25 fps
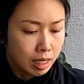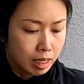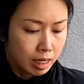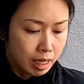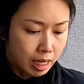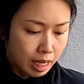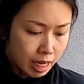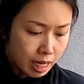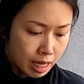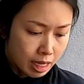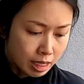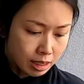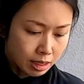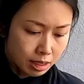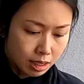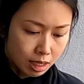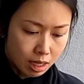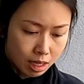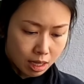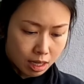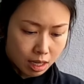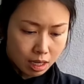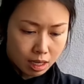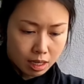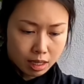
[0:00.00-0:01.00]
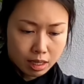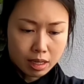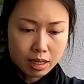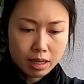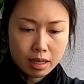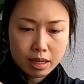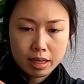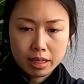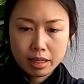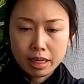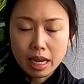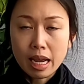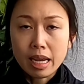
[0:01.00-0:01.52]
These are
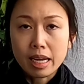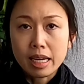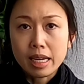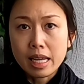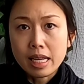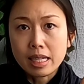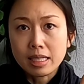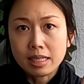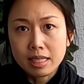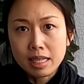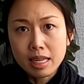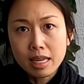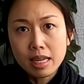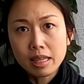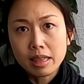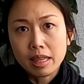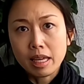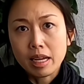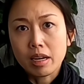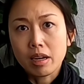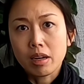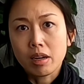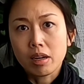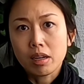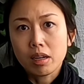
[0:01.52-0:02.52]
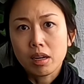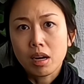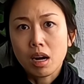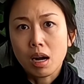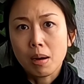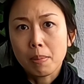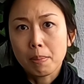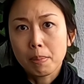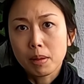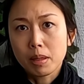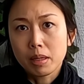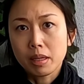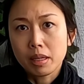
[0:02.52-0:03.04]
Dainese, they're
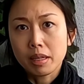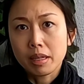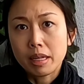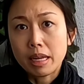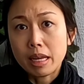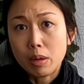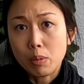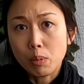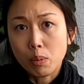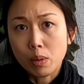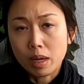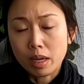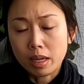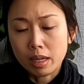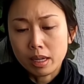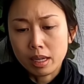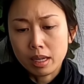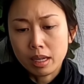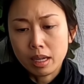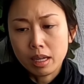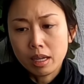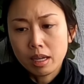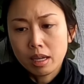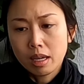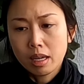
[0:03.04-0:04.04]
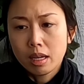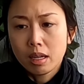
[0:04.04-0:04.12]
carbon D1